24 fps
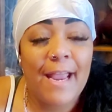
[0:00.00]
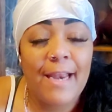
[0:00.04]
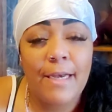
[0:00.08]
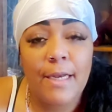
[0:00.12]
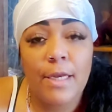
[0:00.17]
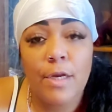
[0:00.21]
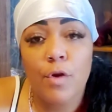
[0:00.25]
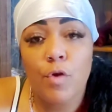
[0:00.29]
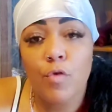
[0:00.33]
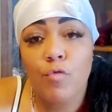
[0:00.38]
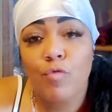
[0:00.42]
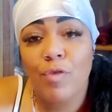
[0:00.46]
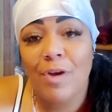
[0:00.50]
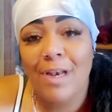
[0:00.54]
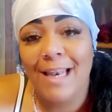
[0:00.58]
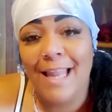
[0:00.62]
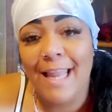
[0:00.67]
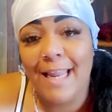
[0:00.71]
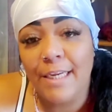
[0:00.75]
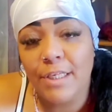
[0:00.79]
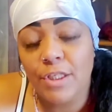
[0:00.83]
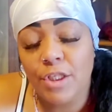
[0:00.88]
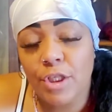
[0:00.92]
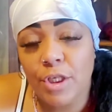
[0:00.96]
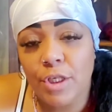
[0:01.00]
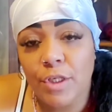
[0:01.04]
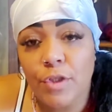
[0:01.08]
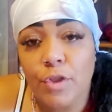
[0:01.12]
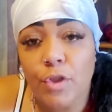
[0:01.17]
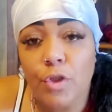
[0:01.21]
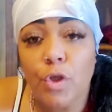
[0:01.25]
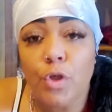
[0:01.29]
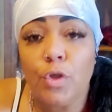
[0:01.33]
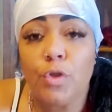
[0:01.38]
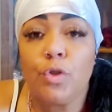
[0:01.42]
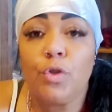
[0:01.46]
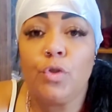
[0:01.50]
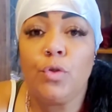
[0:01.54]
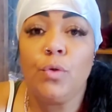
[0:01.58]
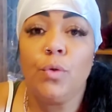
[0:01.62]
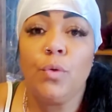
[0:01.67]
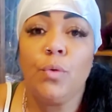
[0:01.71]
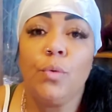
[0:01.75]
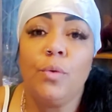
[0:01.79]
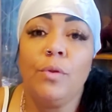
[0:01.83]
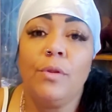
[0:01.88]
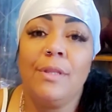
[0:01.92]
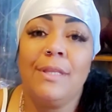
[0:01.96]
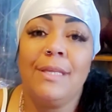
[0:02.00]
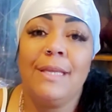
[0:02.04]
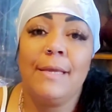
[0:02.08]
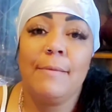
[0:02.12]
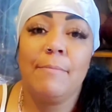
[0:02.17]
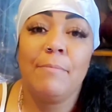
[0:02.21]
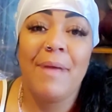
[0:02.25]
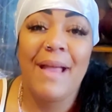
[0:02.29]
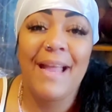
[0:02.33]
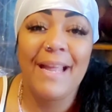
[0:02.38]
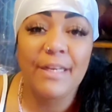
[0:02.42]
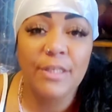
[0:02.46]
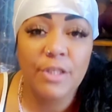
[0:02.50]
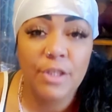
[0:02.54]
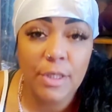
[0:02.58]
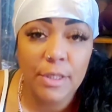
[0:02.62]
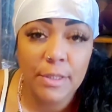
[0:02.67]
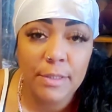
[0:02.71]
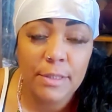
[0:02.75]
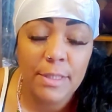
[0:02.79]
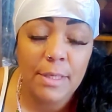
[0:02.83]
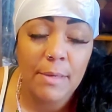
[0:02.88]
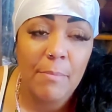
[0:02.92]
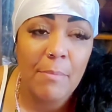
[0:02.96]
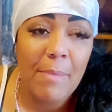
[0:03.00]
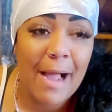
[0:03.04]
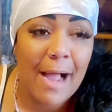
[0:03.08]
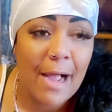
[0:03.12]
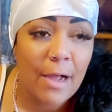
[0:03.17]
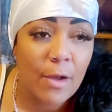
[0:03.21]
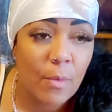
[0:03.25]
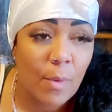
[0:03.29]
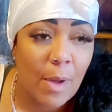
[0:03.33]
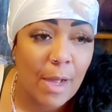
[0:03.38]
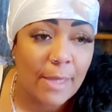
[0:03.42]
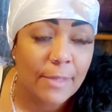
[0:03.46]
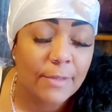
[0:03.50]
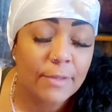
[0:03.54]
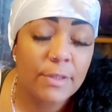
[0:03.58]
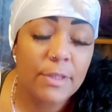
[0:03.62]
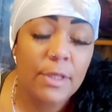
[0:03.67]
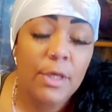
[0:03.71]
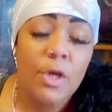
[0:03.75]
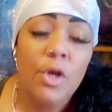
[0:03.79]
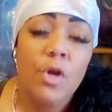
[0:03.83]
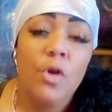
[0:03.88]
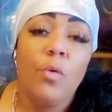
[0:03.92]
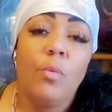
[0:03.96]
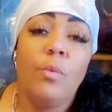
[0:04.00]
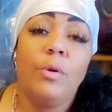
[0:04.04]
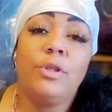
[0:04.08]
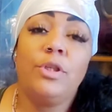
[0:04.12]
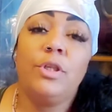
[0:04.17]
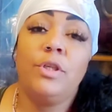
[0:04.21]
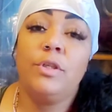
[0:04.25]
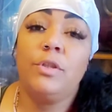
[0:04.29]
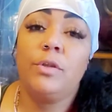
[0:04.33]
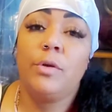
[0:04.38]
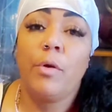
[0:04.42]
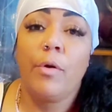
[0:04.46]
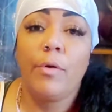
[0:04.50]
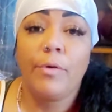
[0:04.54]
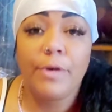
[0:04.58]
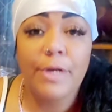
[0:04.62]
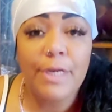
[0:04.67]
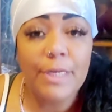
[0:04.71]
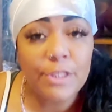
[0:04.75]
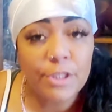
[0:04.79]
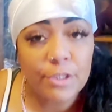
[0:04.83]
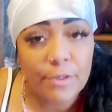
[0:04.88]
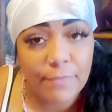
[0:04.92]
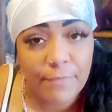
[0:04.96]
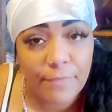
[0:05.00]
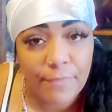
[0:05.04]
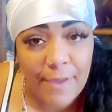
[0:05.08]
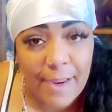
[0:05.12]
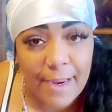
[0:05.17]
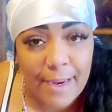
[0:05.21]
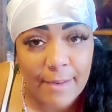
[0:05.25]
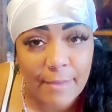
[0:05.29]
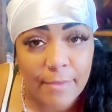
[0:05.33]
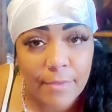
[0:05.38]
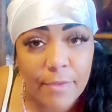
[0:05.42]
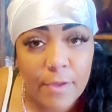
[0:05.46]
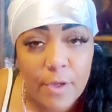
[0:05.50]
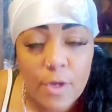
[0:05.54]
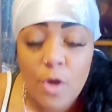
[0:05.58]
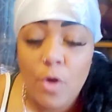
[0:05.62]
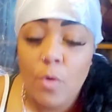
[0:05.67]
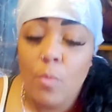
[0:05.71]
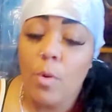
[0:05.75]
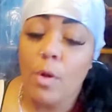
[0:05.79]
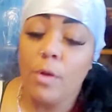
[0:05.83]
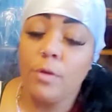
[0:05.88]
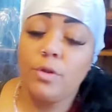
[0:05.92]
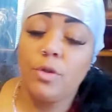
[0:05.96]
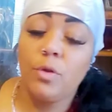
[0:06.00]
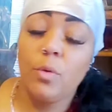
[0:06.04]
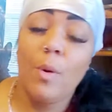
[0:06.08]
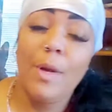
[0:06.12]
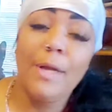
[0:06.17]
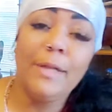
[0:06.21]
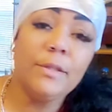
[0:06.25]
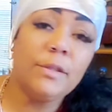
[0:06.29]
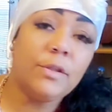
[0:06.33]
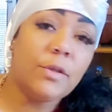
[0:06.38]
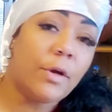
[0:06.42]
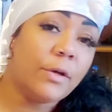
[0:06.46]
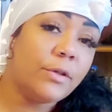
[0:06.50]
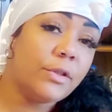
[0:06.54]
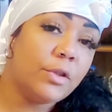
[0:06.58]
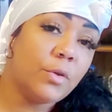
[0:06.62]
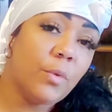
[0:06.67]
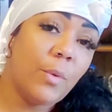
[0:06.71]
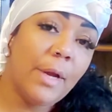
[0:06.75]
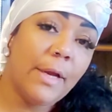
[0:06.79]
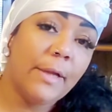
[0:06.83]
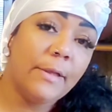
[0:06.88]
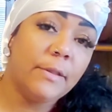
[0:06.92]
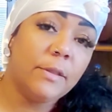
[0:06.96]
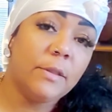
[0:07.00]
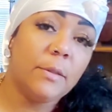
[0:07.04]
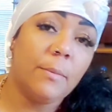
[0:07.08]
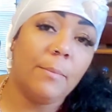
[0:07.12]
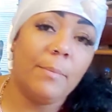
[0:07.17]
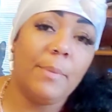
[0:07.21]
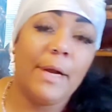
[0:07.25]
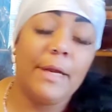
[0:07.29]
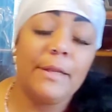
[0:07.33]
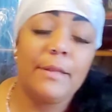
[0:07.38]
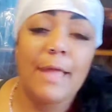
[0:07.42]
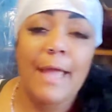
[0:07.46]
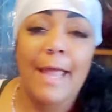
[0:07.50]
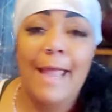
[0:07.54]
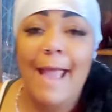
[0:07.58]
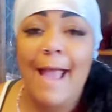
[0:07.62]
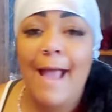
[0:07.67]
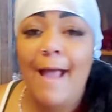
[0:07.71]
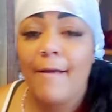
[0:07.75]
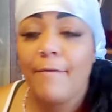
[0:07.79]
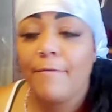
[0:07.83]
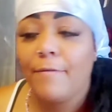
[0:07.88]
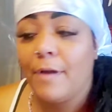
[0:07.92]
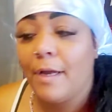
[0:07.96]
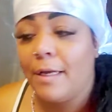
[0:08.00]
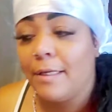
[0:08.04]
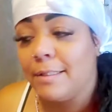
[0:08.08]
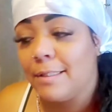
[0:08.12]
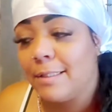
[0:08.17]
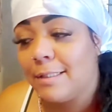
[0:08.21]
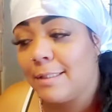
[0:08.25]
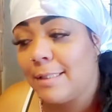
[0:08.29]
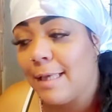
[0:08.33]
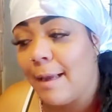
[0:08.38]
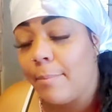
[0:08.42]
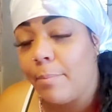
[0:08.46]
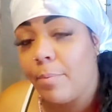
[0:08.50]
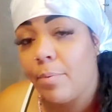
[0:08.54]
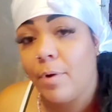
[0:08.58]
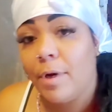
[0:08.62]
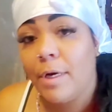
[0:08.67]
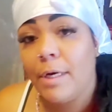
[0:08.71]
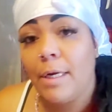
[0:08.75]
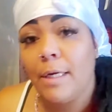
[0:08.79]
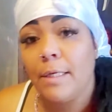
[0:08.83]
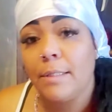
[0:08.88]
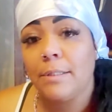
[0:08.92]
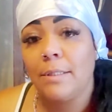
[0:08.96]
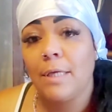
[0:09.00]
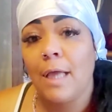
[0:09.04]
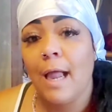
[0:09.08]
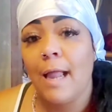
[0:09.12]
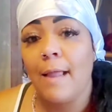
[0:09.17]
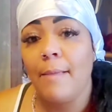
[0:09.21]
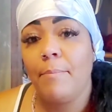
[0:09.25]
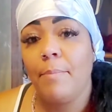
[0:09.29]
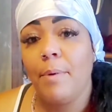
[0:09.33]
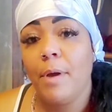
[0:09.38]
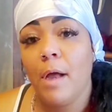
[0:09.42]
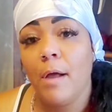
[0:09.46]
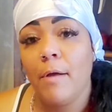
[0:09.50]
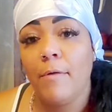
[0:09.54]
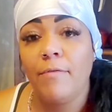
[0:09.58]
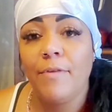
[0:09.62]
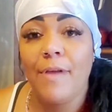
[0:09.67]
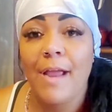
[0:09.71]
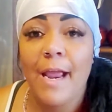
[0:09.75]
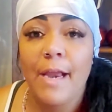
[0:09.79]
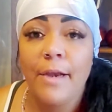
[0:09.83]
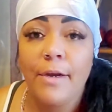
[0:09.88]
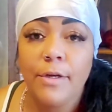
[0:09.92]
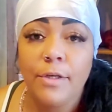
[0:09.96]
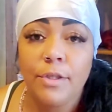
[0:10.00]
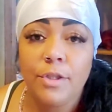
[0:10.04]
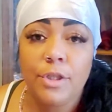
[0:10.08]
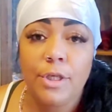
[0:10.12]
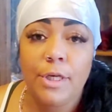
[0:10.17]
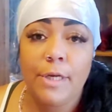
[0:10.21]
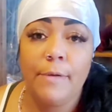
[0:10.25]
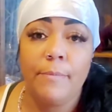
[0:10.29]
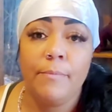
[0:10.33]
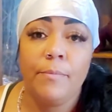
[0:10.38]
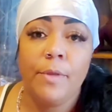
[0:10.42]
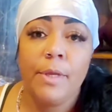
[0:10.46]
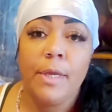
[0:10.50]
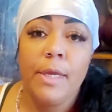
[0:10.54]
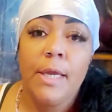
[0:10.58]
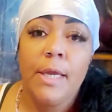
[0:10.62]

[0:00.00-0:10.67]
any relations to the Ibejis, the Imaguas, which is an Orisha faith. Well, twins are twins, but they have a separate type of energy.